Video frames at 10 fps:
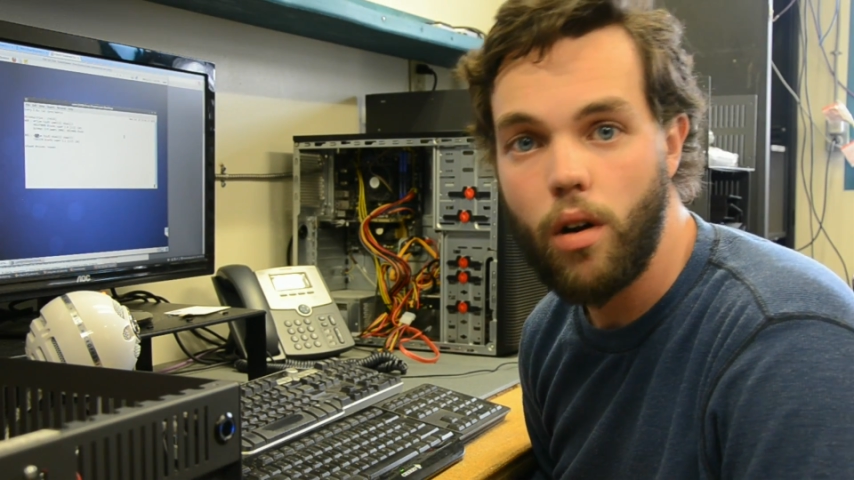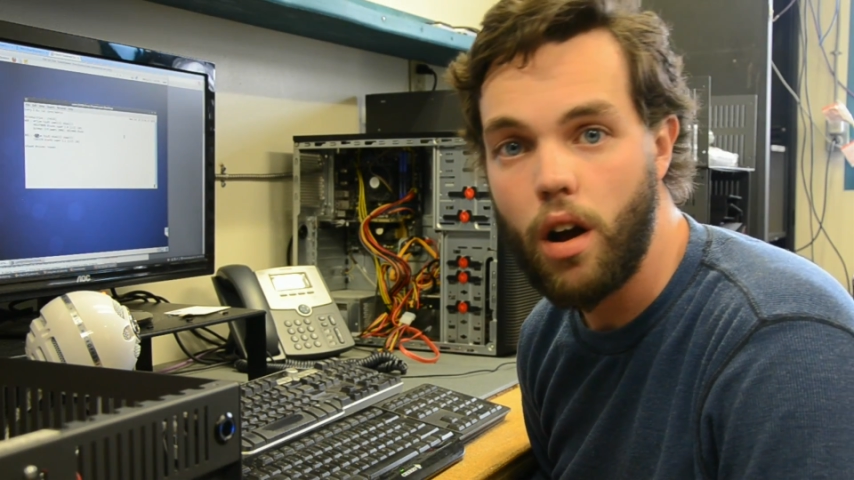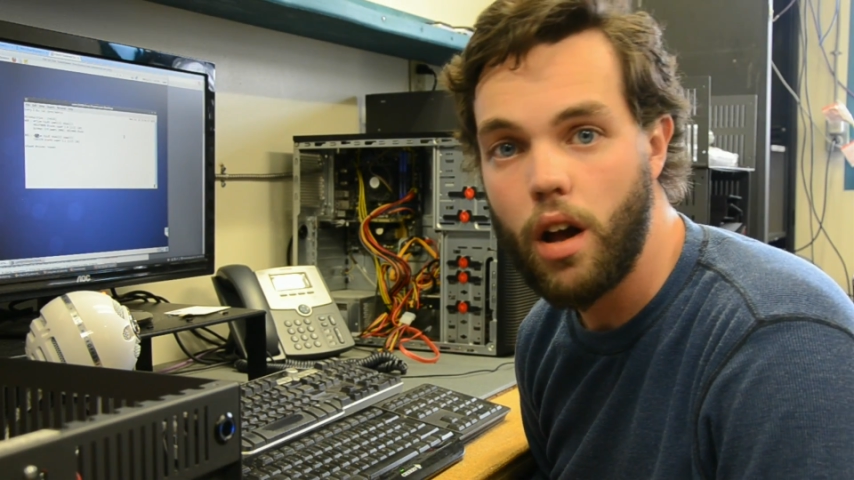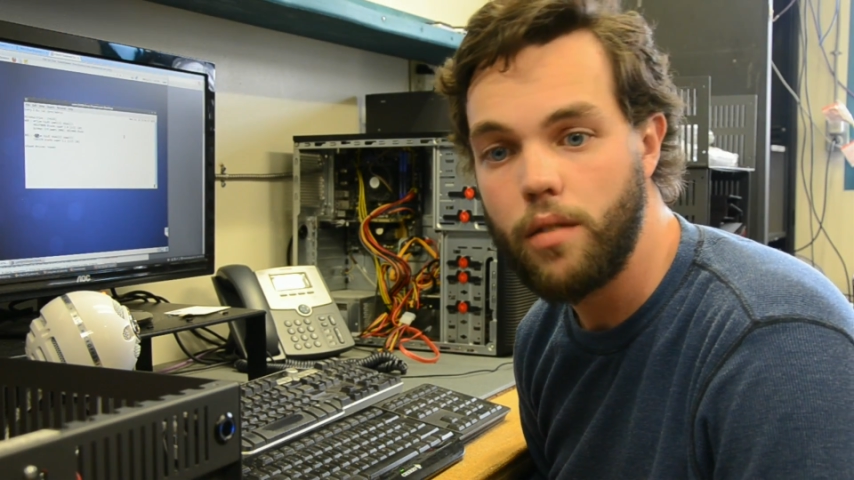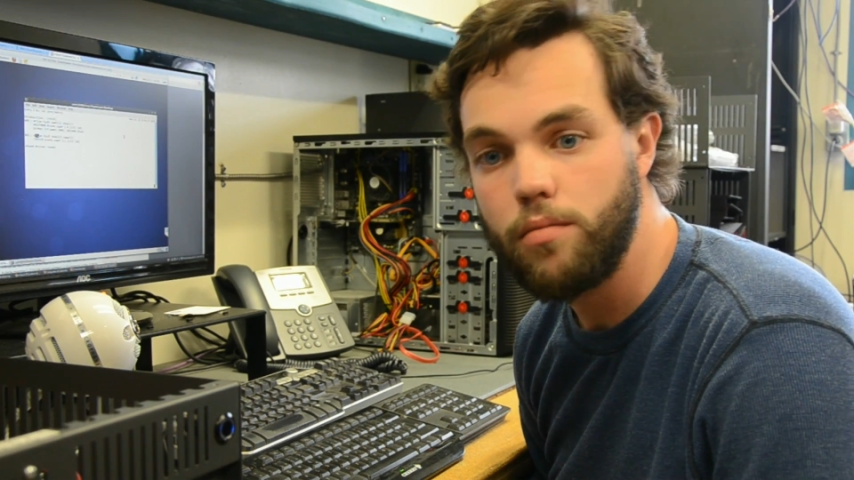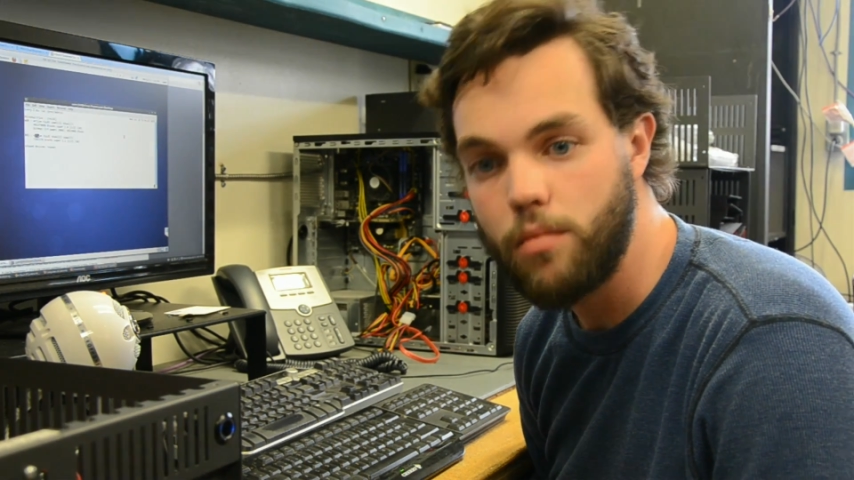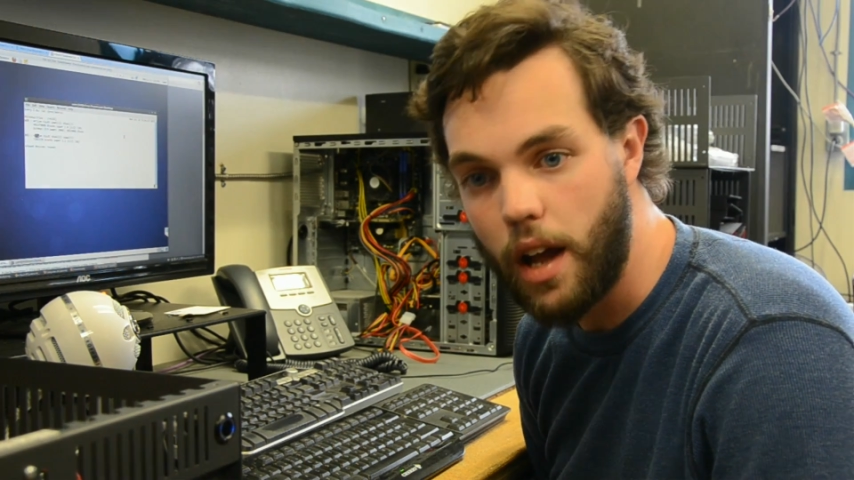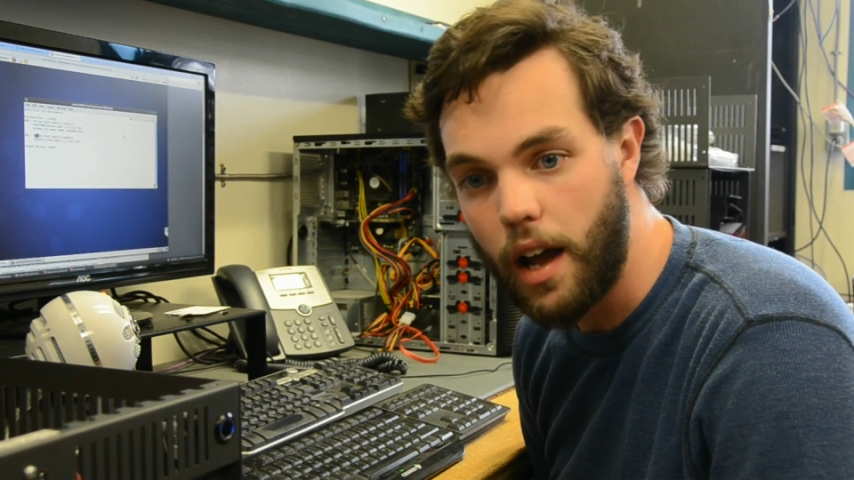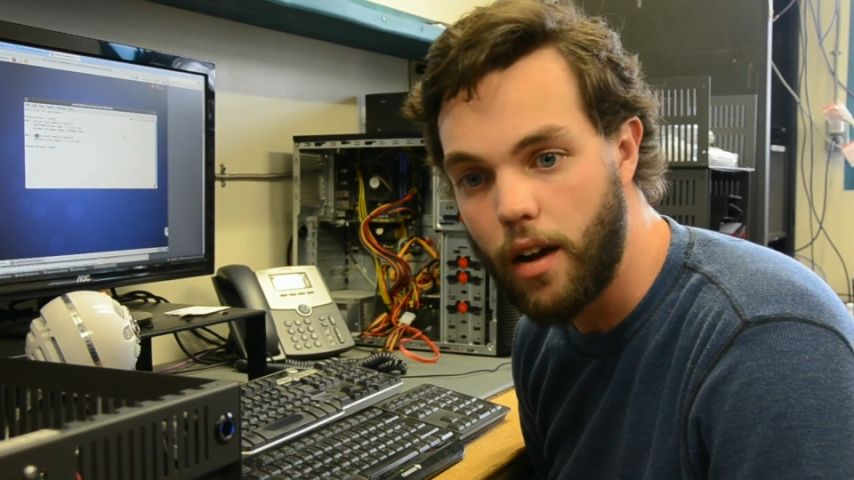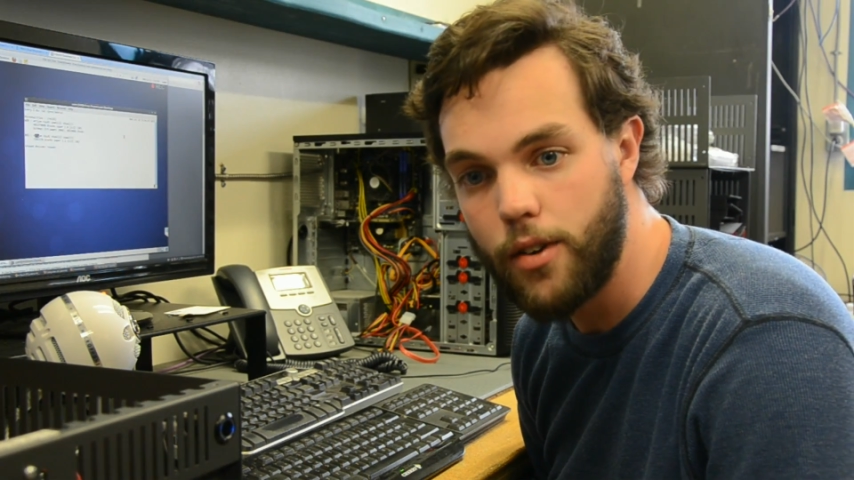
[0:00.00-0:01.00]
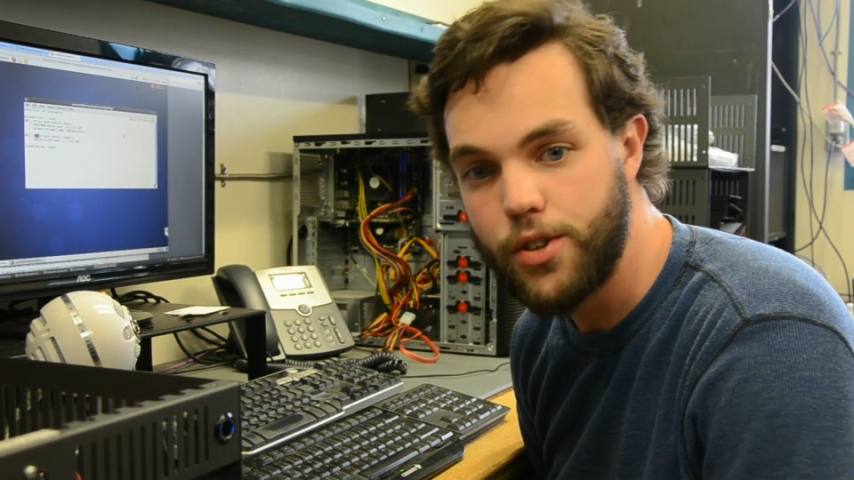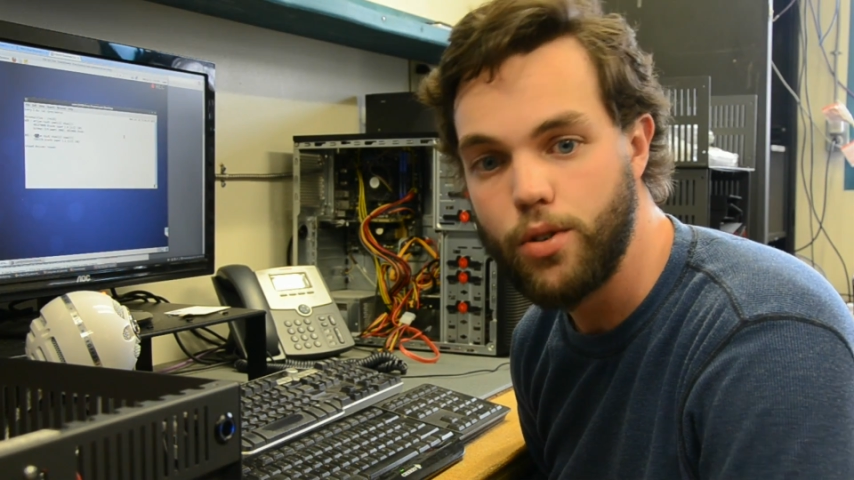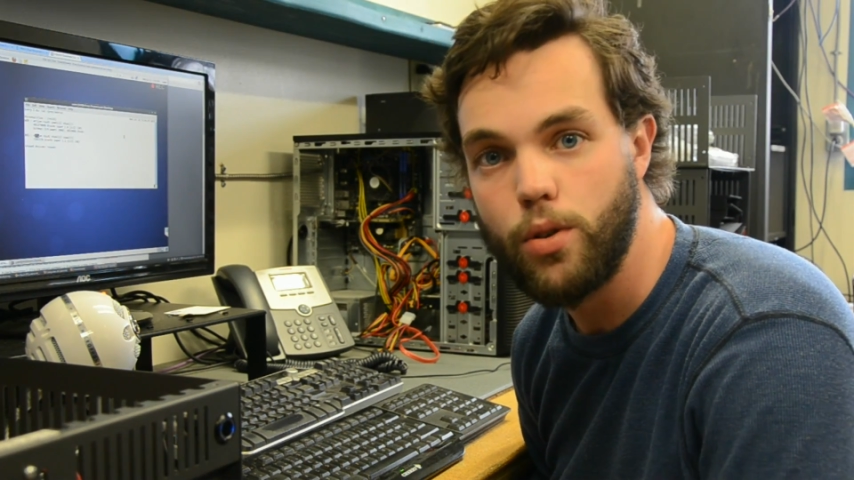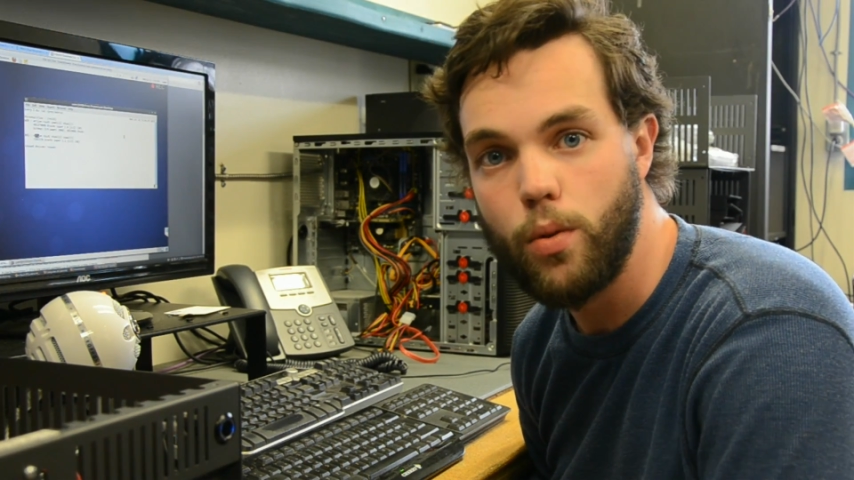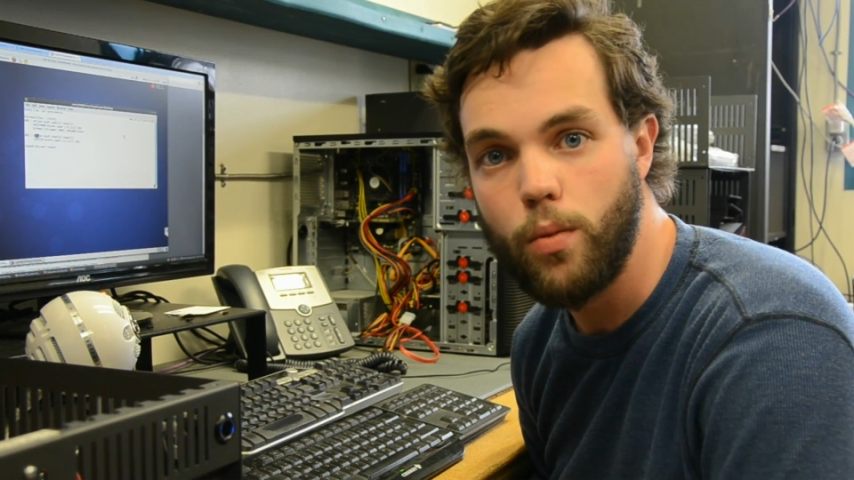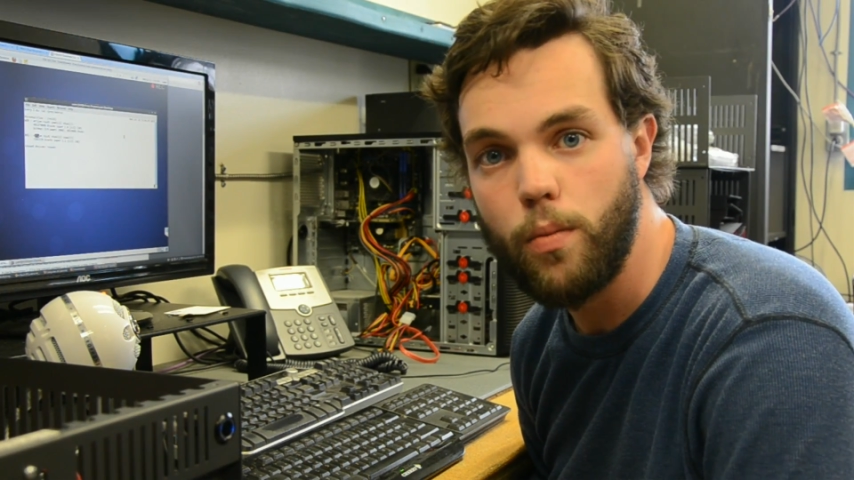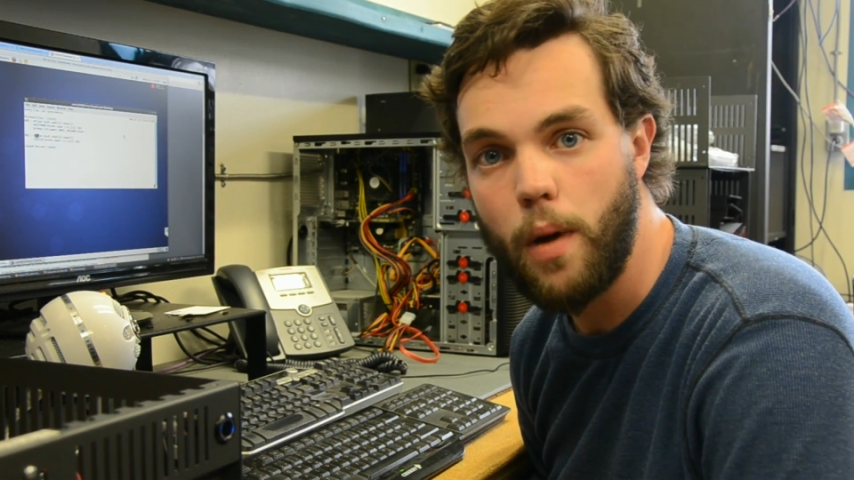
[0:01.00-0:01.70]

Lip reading: on how to